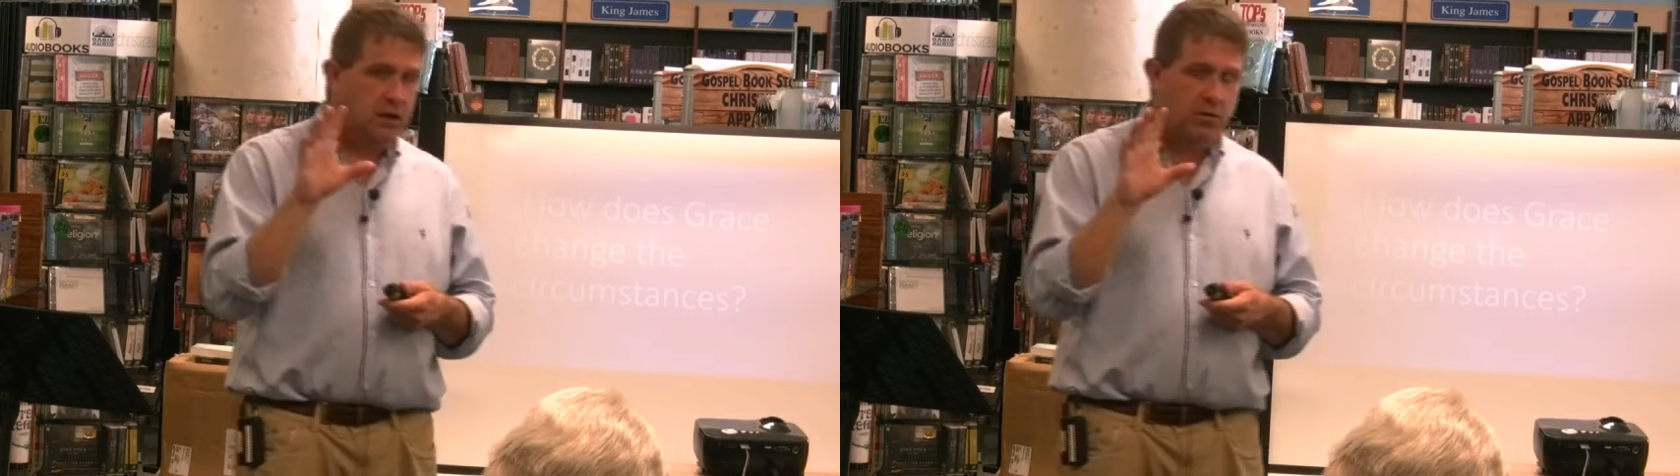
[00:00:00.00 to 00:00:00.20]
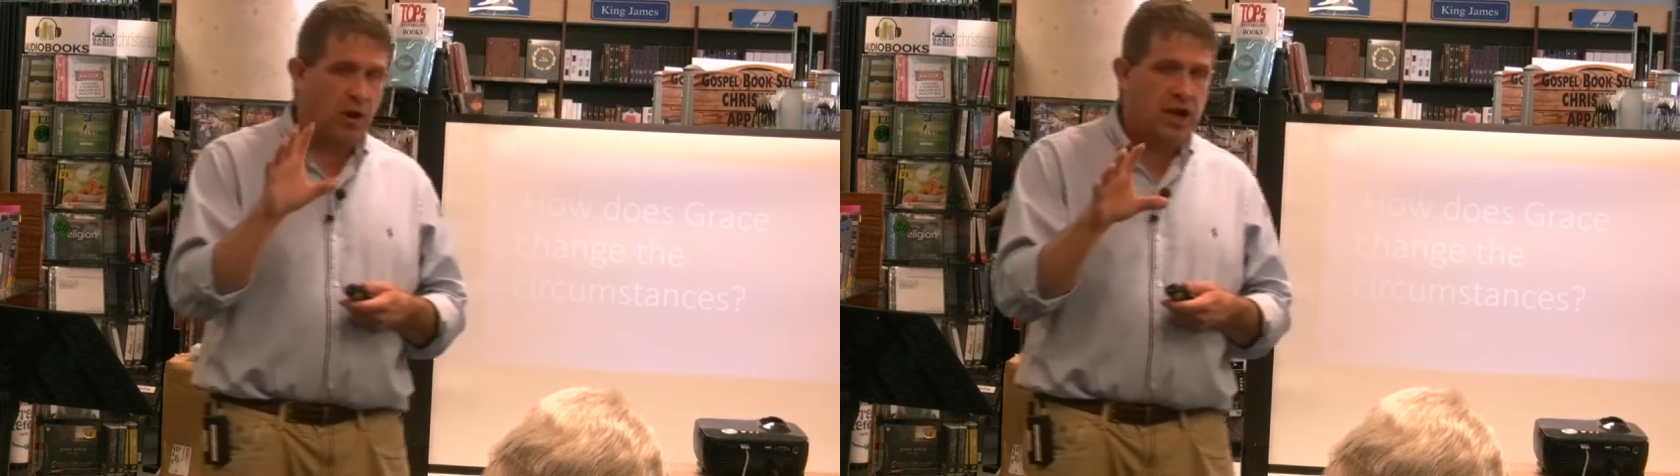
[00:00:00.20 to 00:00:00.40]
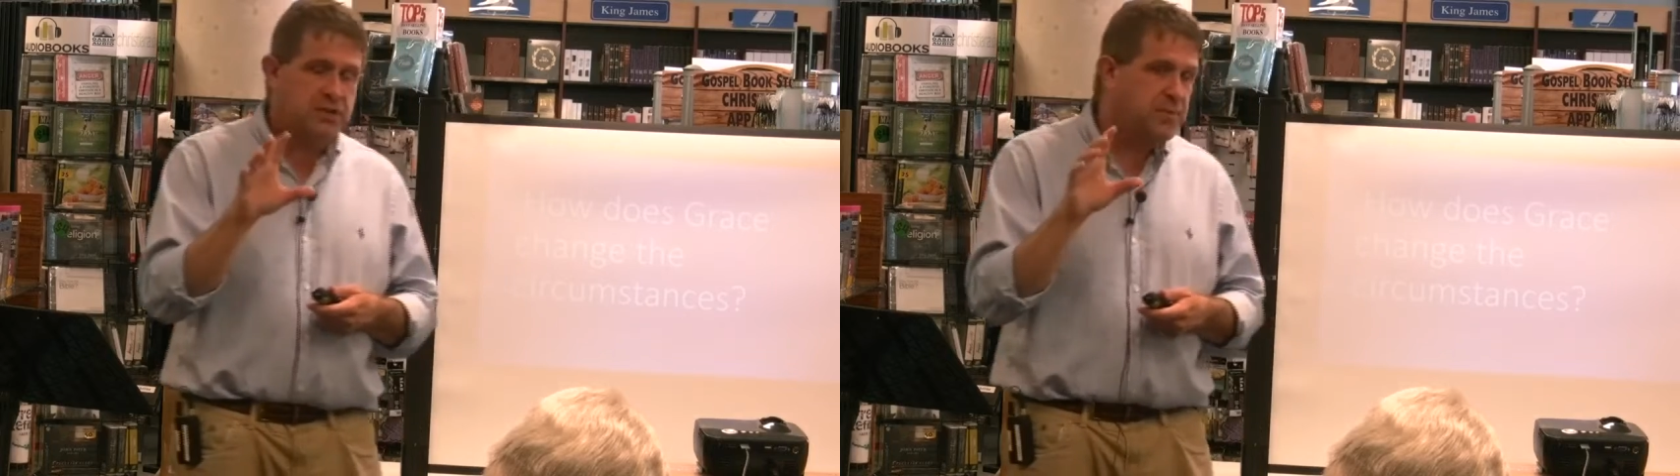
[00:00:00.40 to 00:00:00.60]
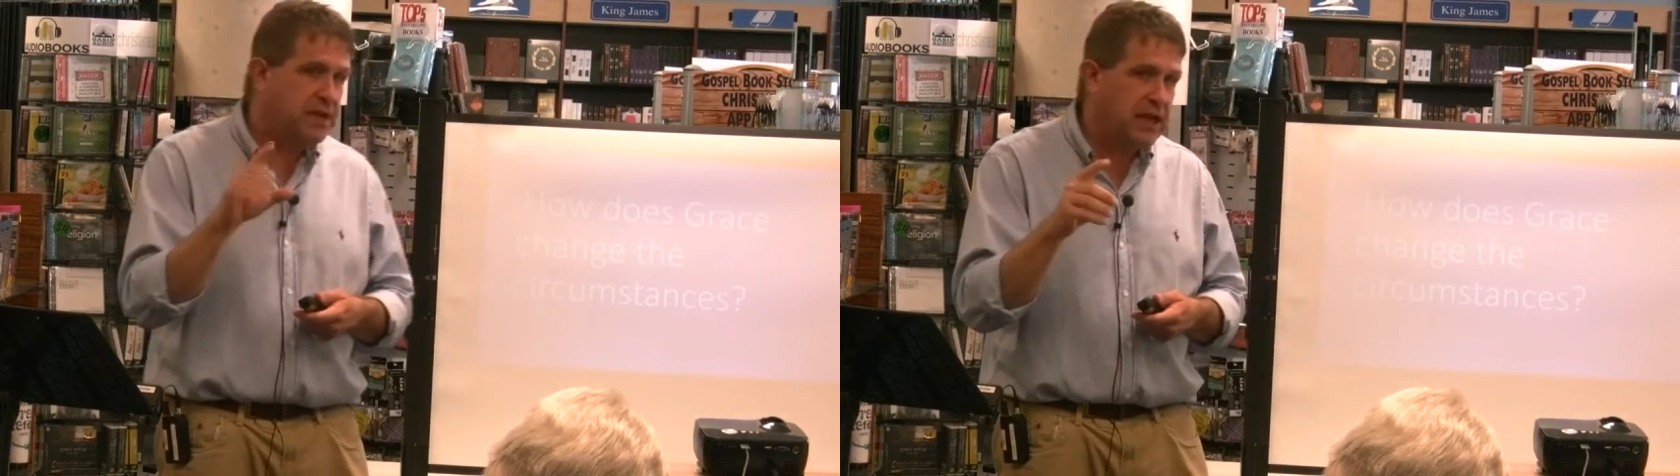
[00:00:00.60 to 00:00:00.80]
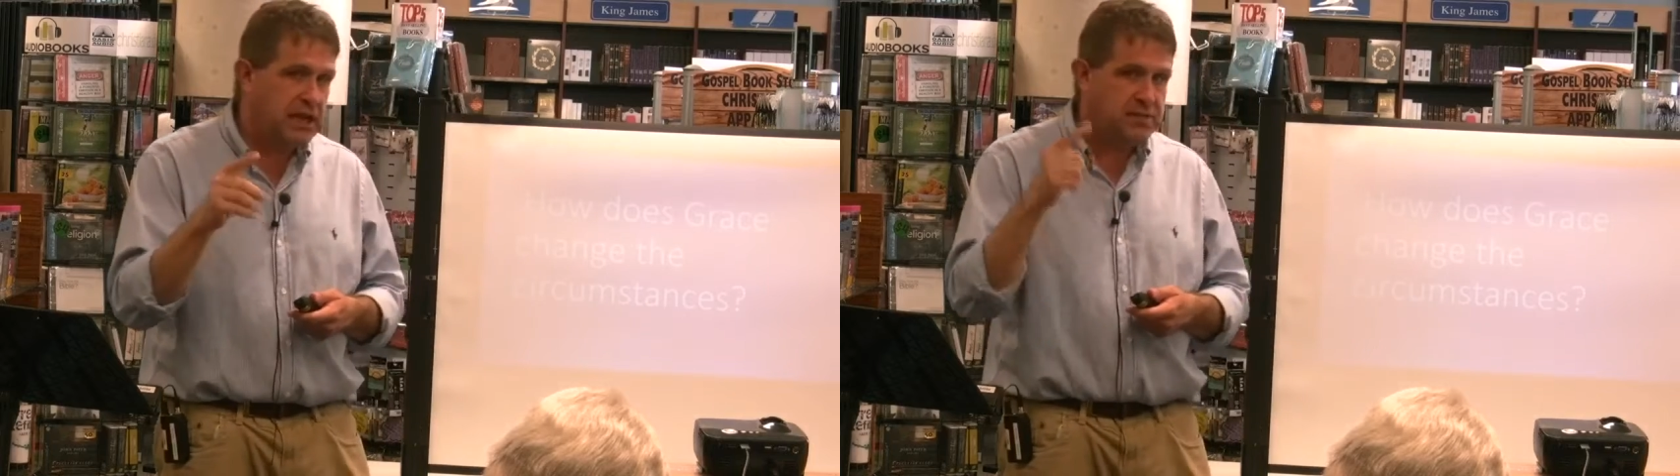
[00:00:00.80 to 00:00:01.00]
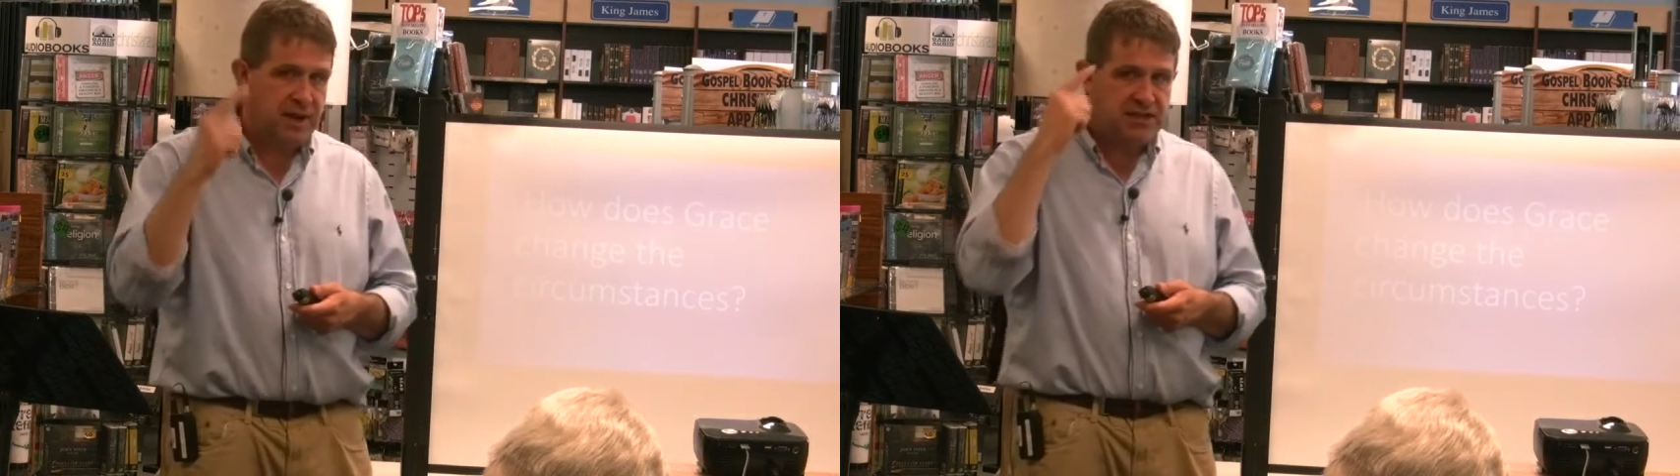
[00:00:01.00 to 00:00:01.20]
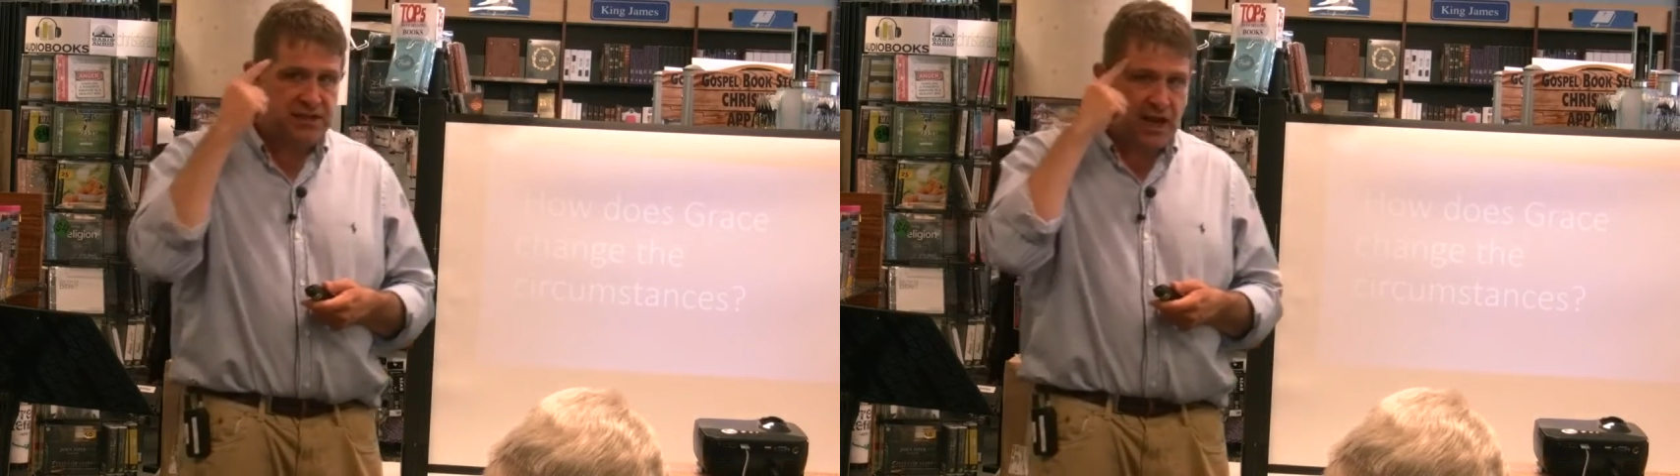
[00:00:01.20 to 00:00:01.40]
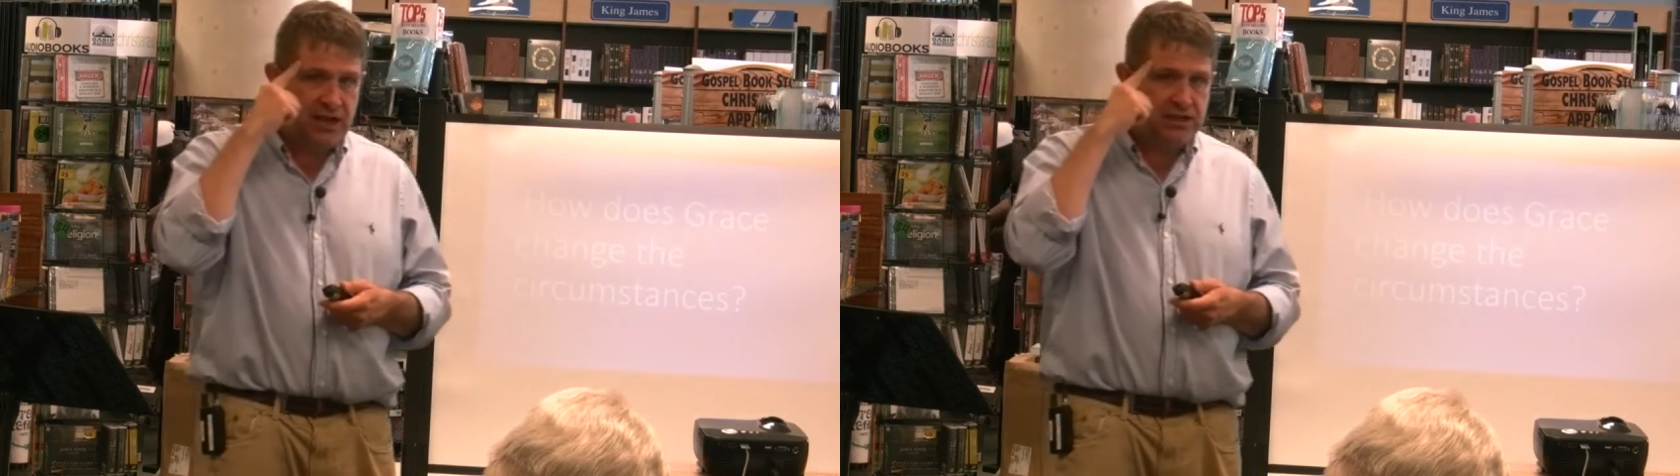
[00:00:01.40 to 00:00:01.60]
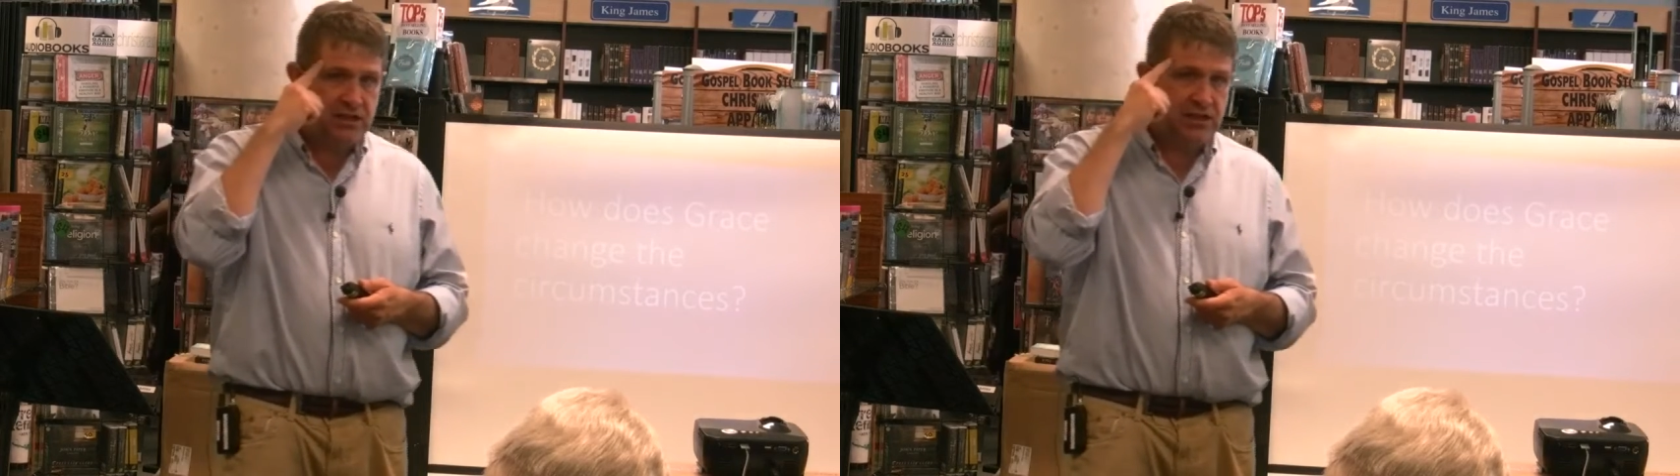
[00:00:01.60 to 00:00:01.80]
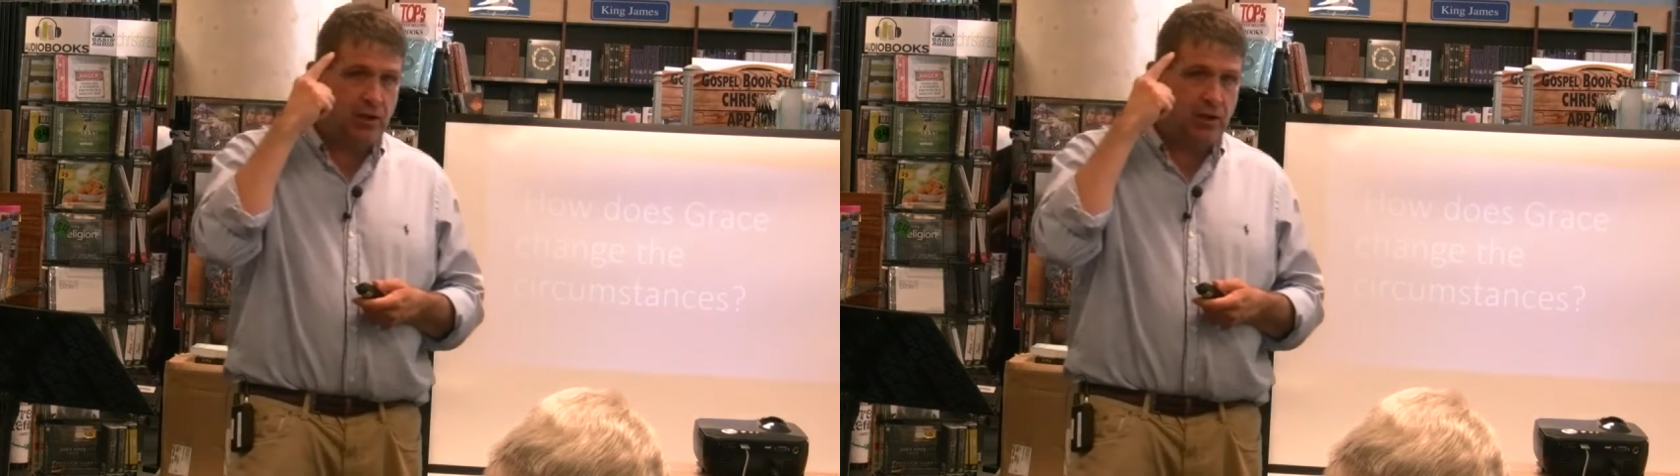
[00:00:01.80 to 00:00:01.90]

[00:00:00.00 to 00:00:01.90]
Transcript: grace begins by changing